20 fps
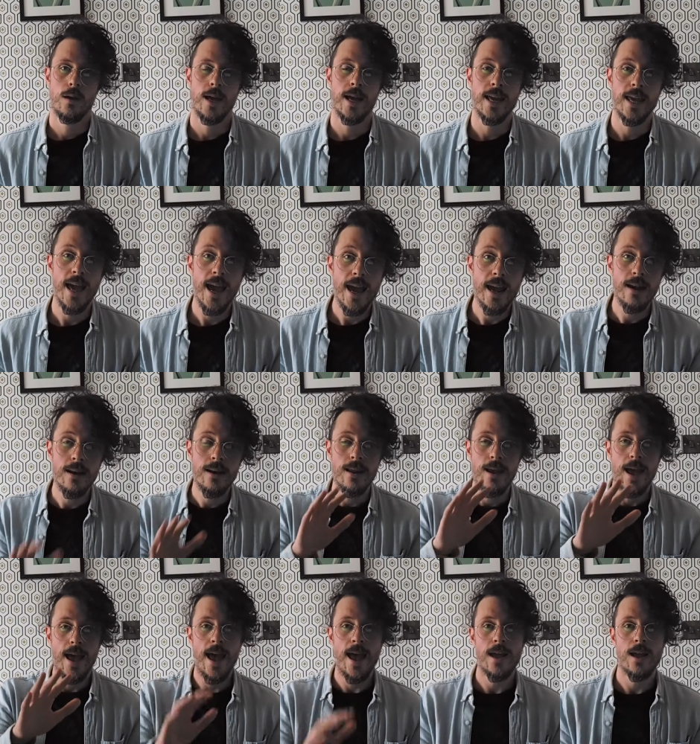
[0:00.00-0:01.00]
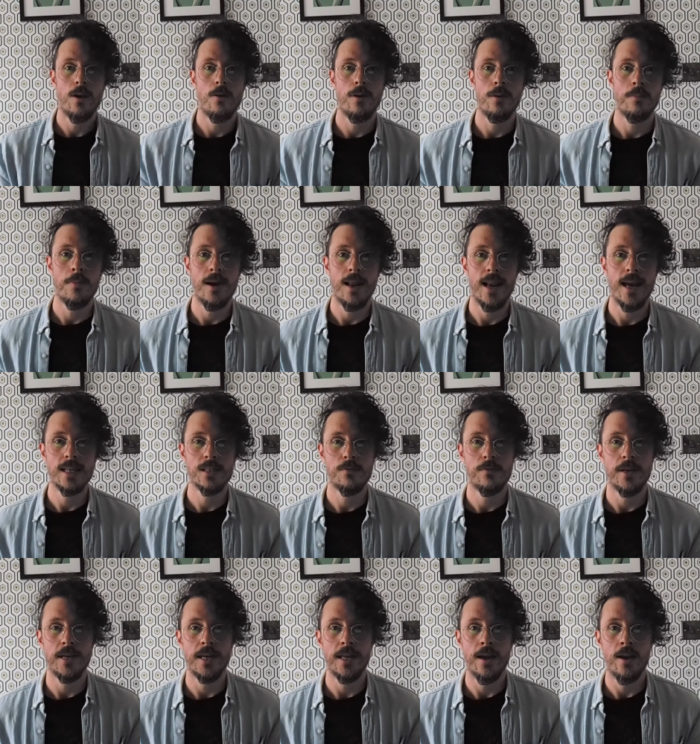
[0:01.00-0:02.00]
Again, echoing my last
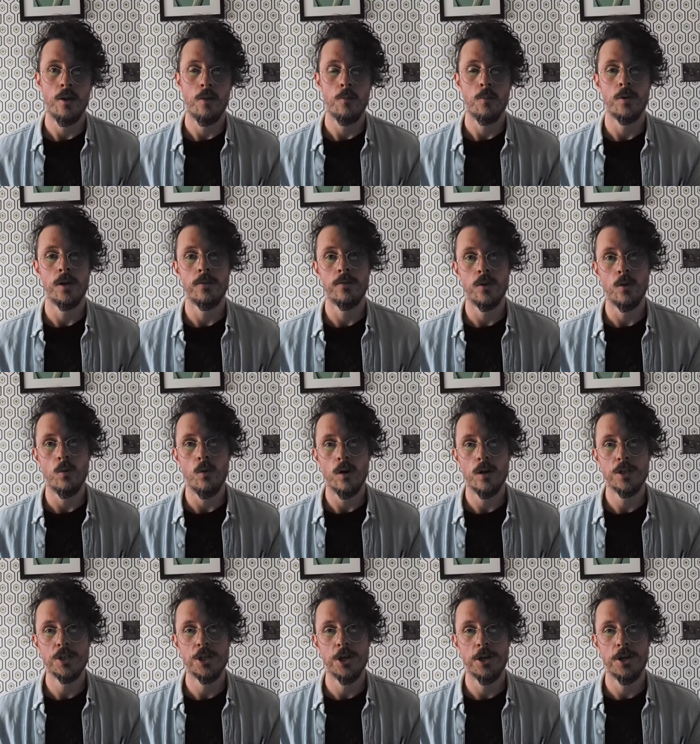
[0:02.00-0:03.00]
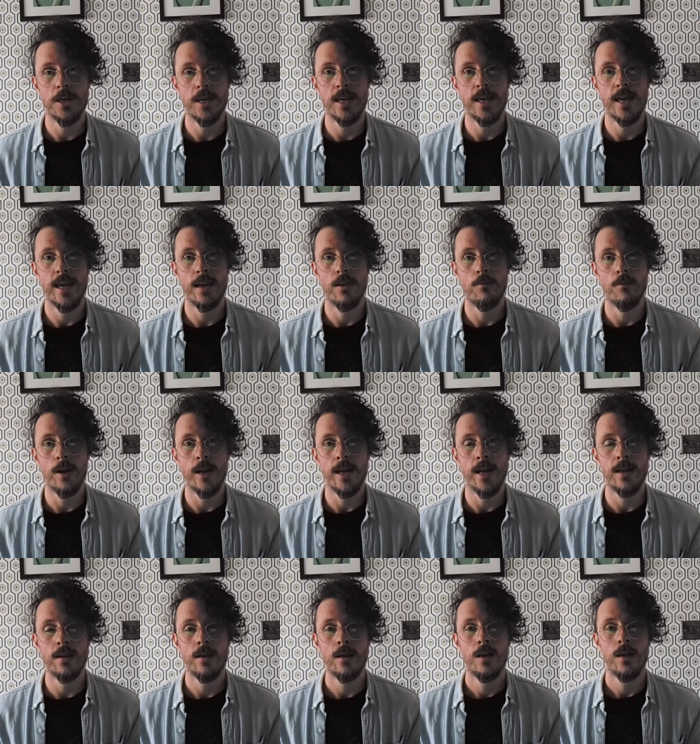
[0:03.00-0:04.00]
video, but if you want a chunky King
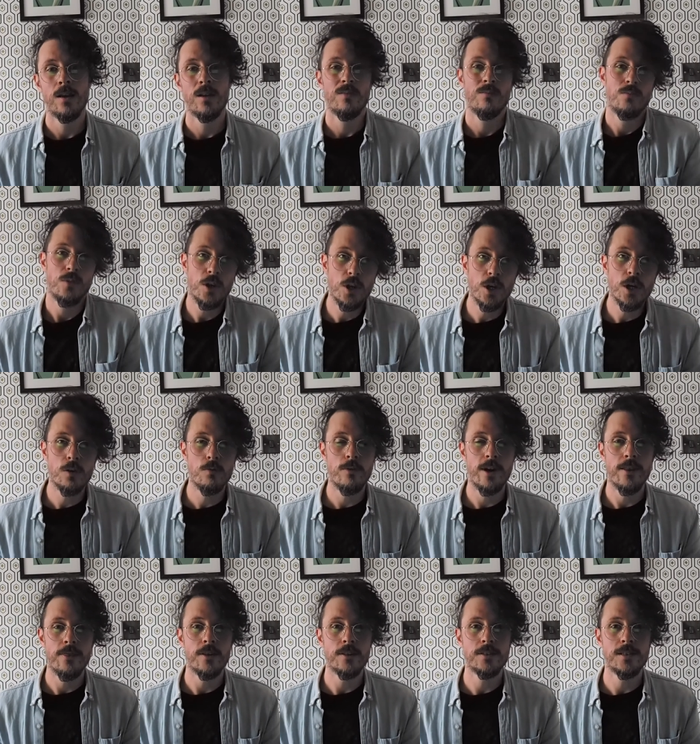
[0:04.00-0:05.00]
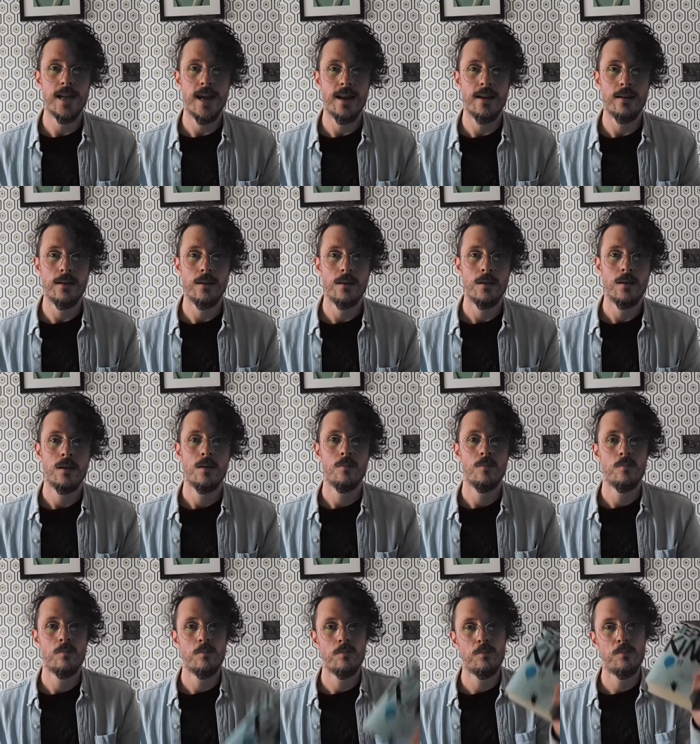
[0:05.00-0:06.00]
read, you could read The Stand,
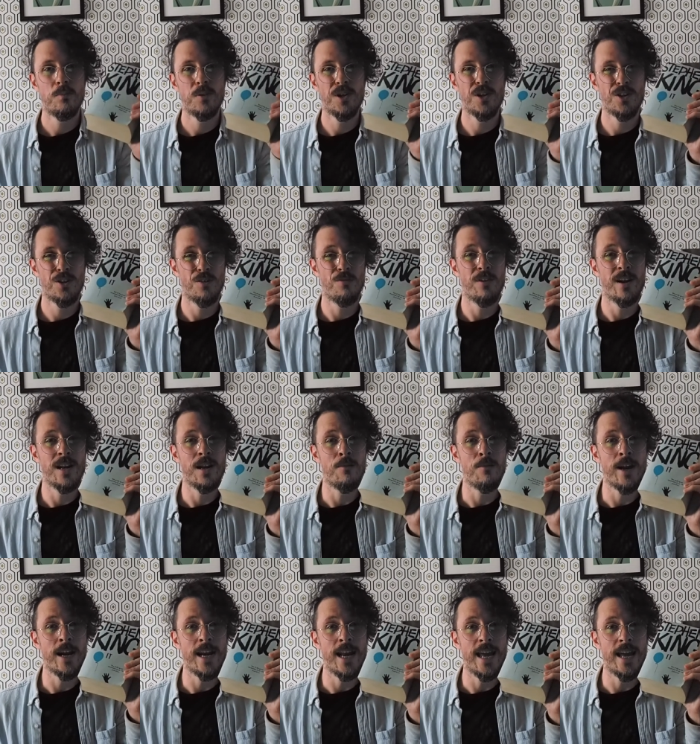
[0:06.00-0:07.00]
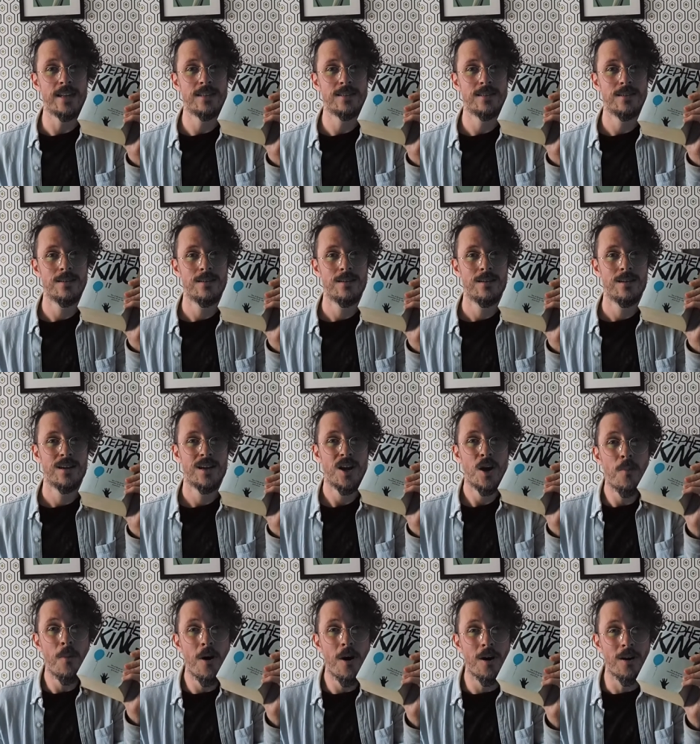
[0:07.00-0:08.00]
but you should really read it.
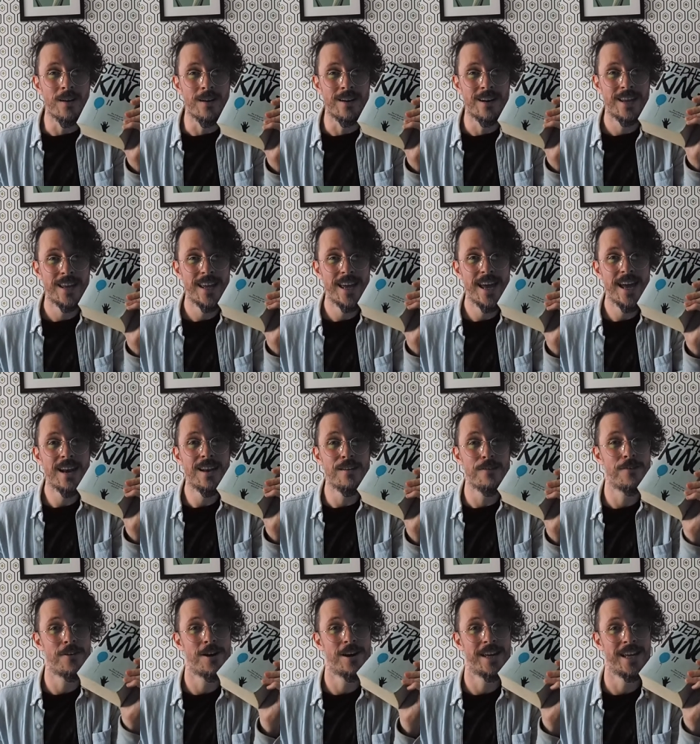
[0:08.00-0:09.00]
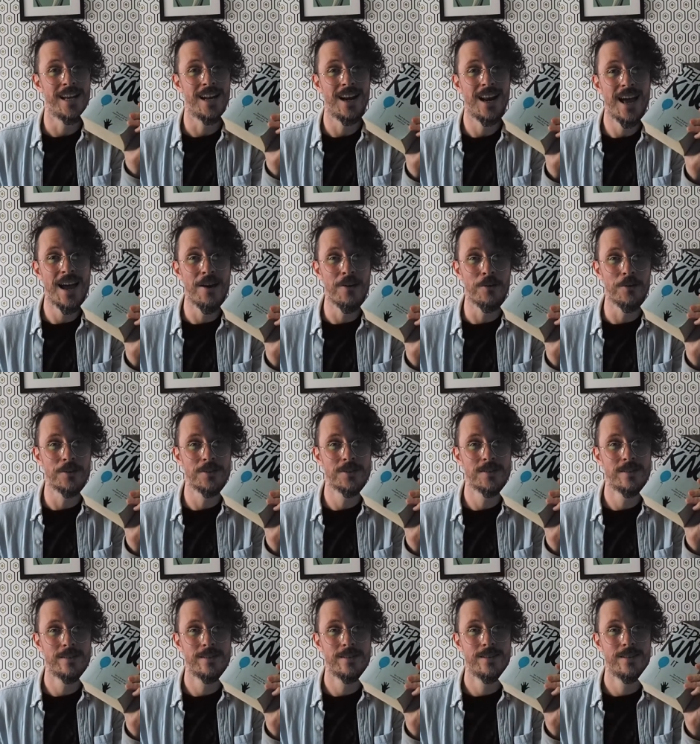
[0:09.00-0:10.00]
Come on, killer fucking
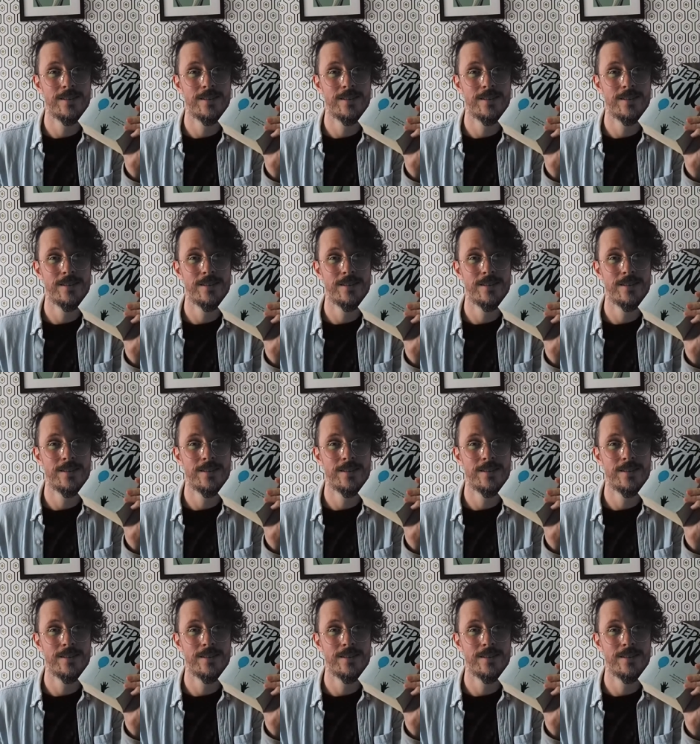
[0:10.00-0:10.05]
clowns.